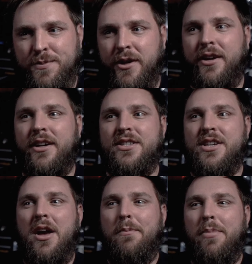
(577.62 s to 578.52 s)

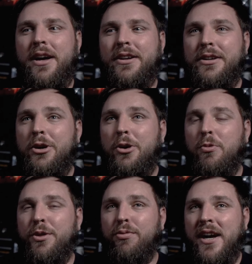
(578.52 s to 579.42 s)
experience. But
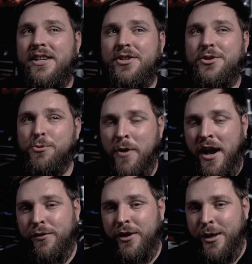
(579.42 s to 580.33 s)
with prices
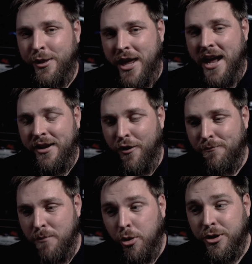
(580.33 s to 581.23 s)
rivaling that
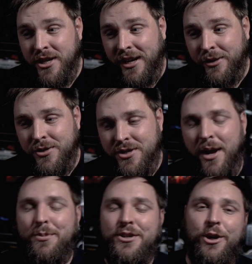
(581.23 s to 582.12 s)
of motorcycles,
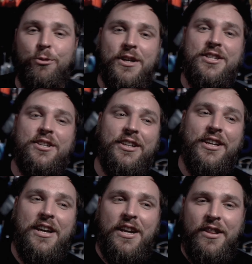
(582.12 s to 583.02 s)
up until recently,